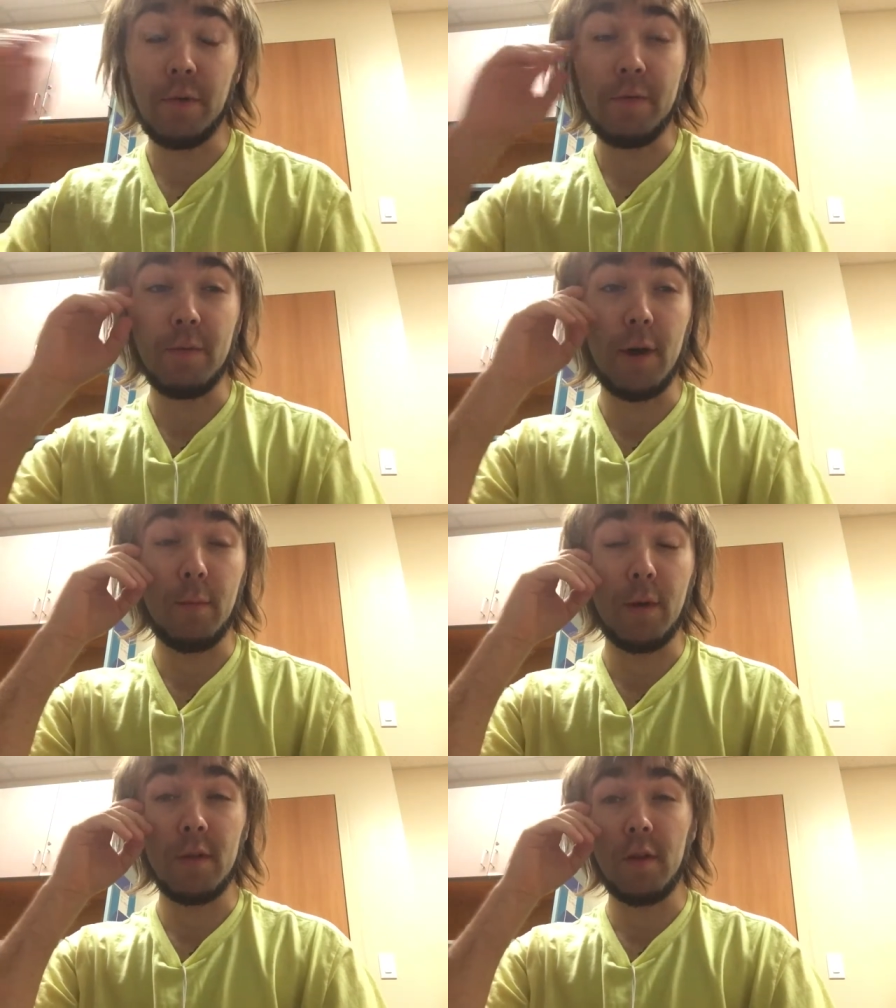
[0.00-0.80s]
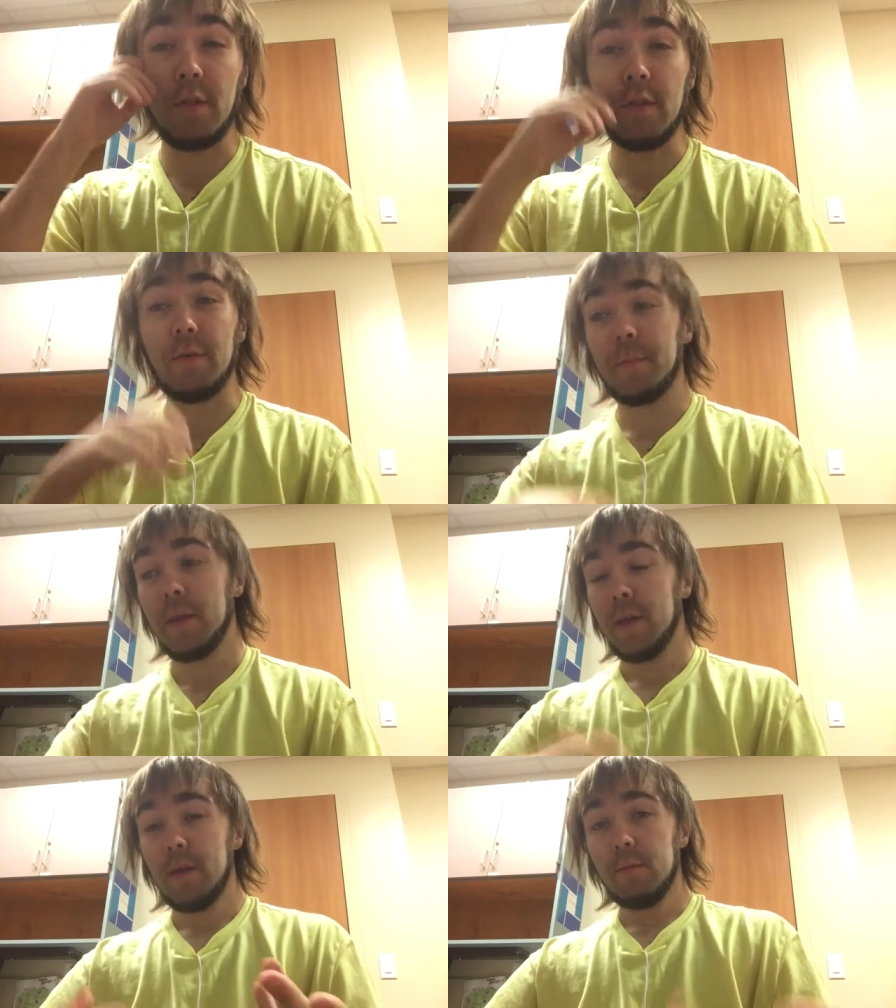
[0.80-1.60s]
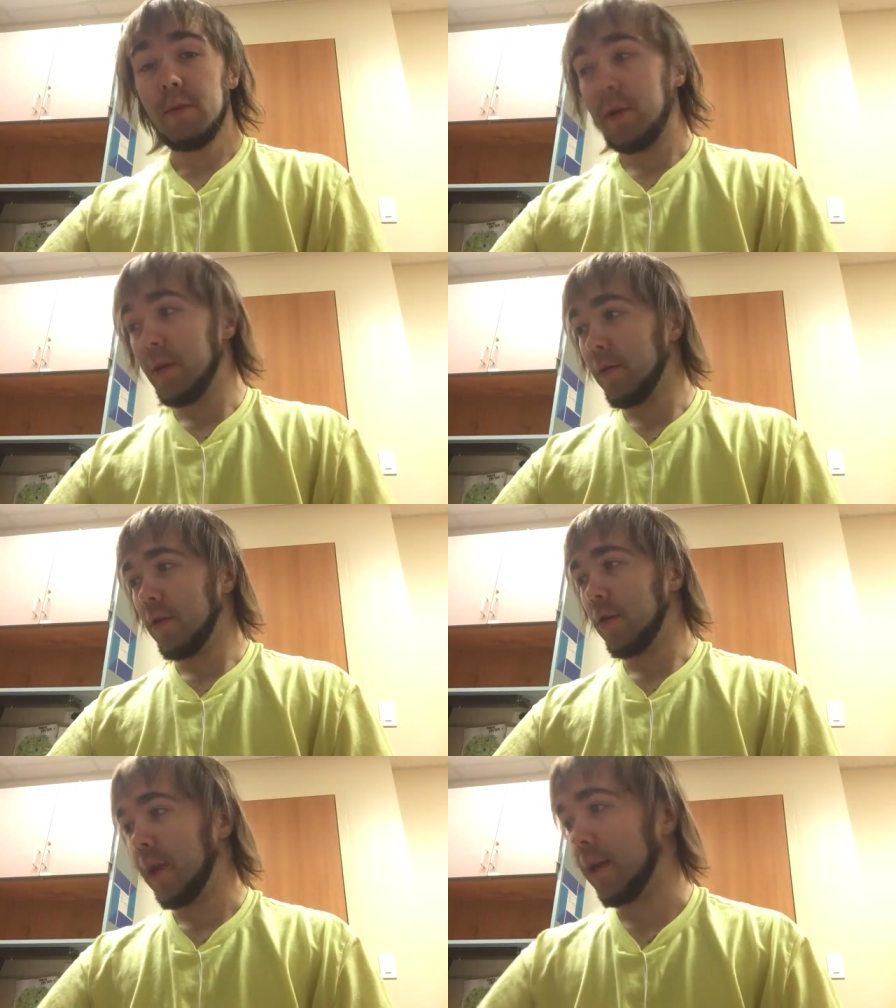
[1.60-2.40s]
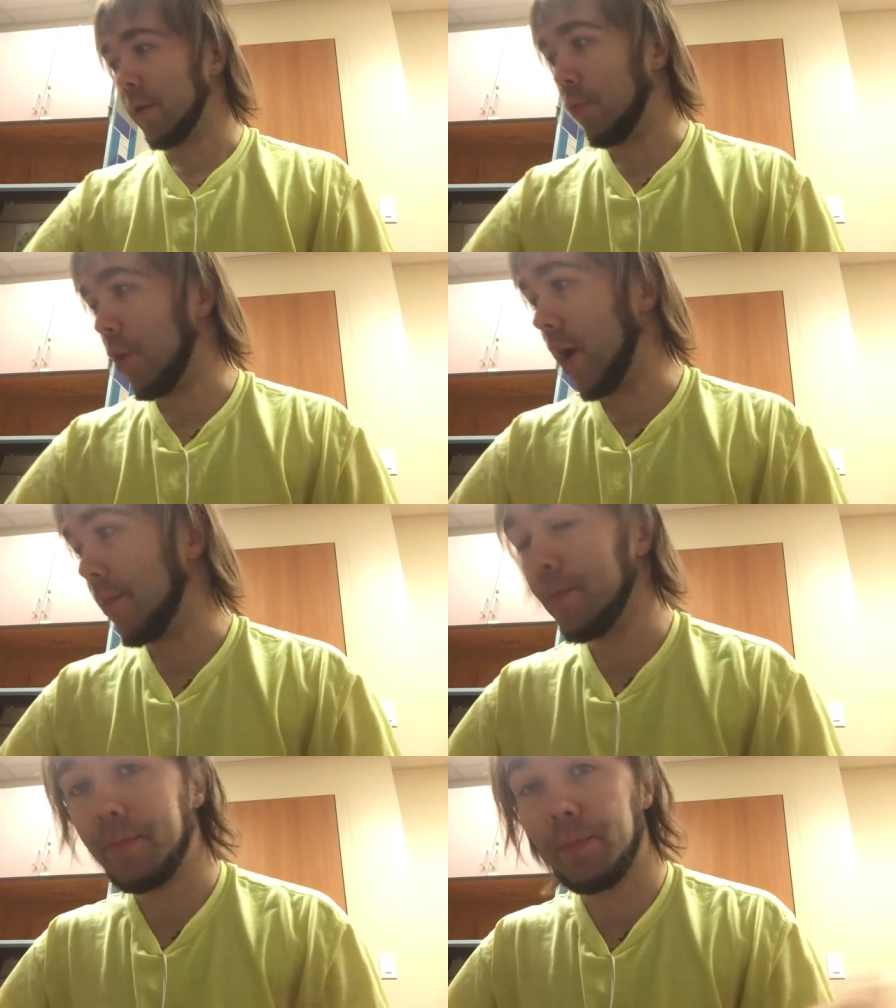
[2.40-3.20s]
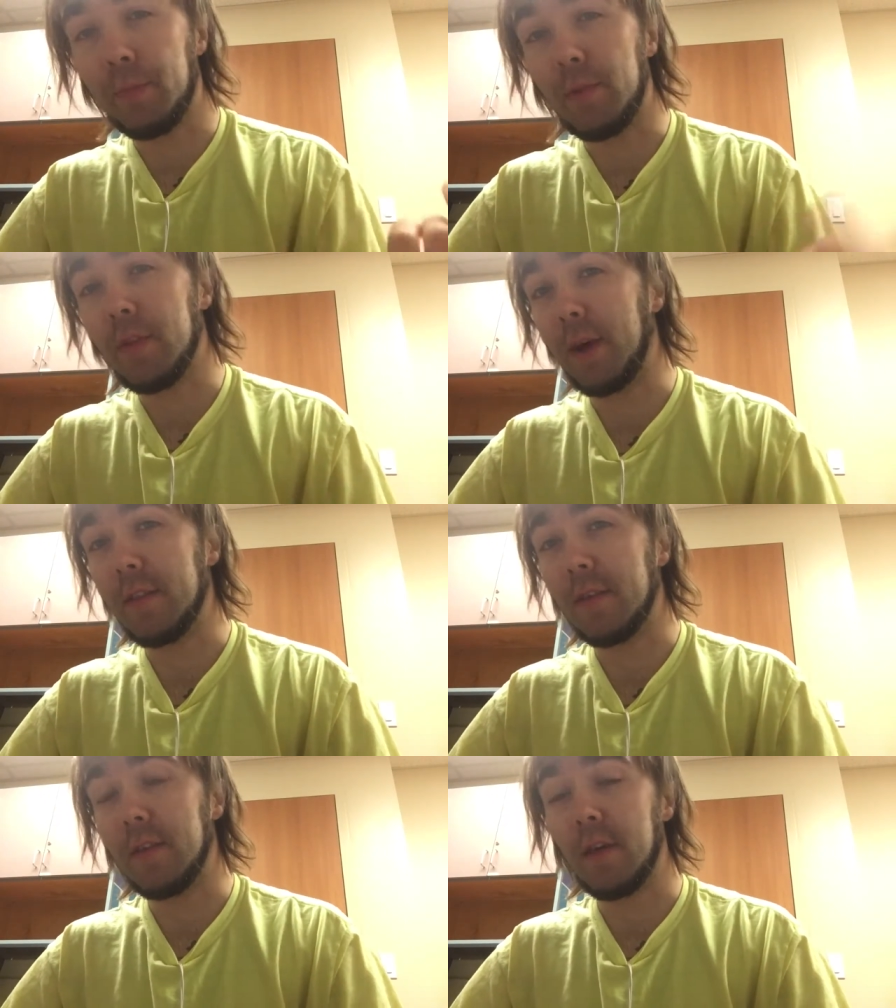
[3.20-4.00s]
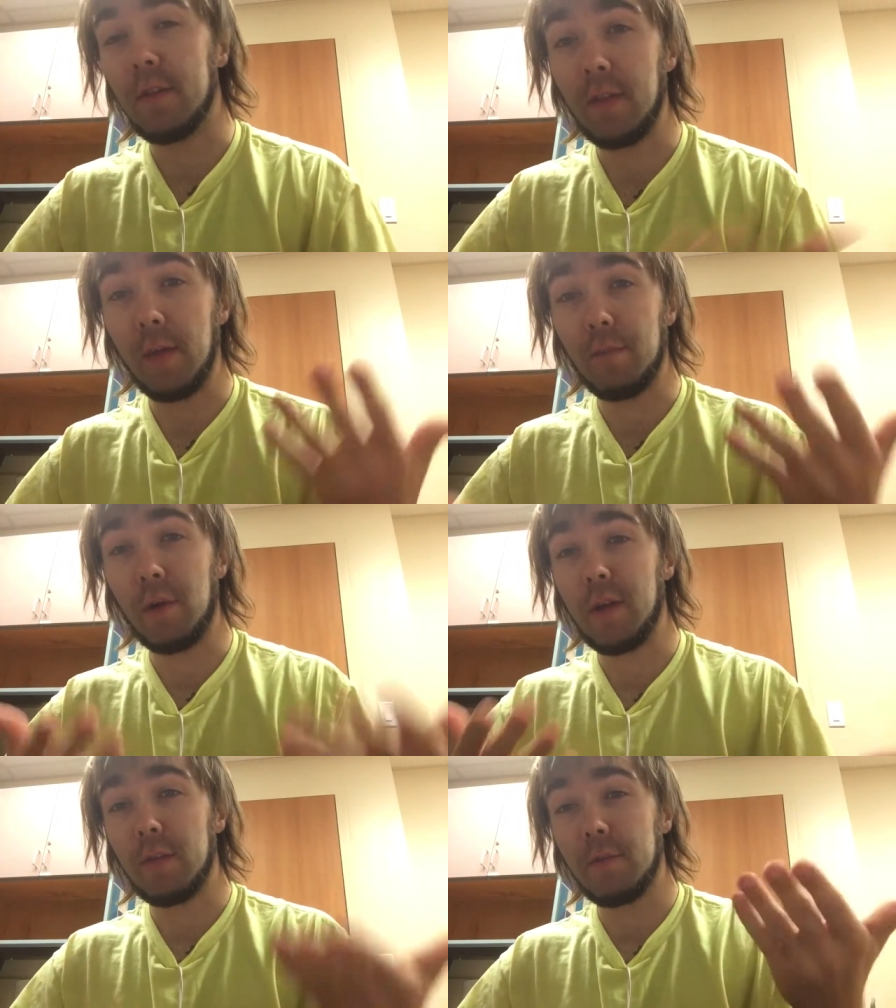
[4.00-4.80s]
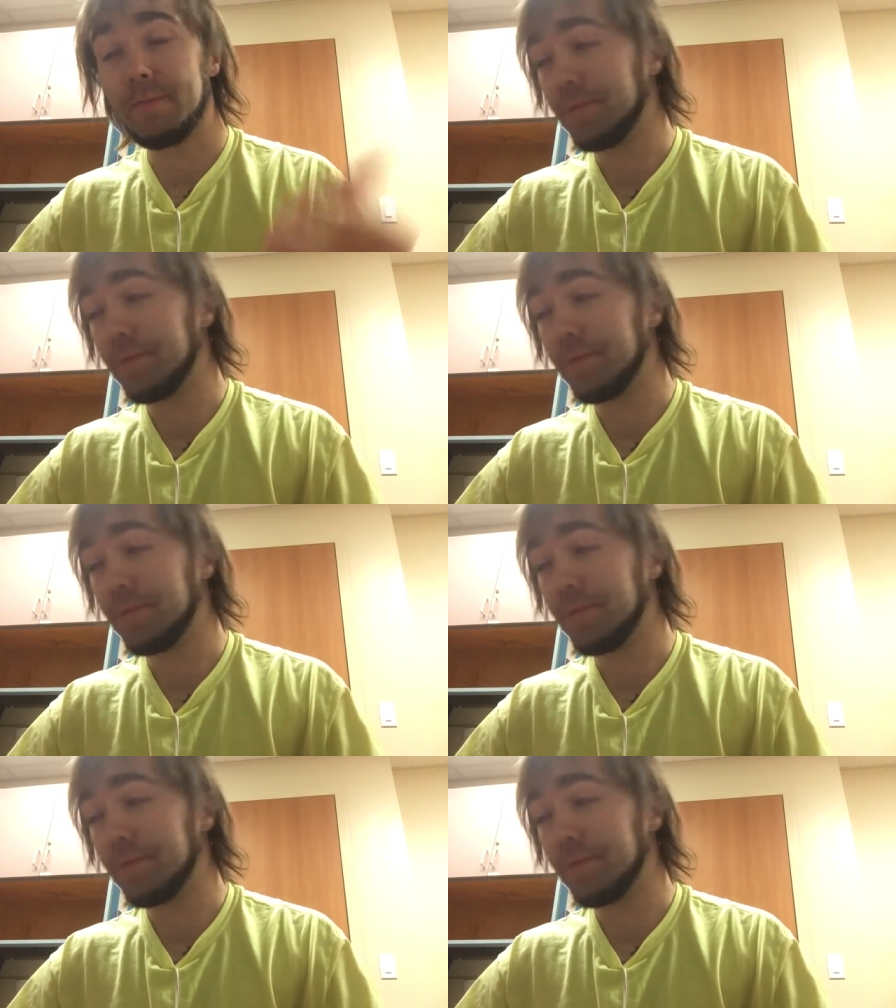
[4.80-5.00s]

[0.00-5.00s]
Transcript: It's my all my lunch, so we're not a good deal. I got like a wrap, these spicy nuggets, the same price.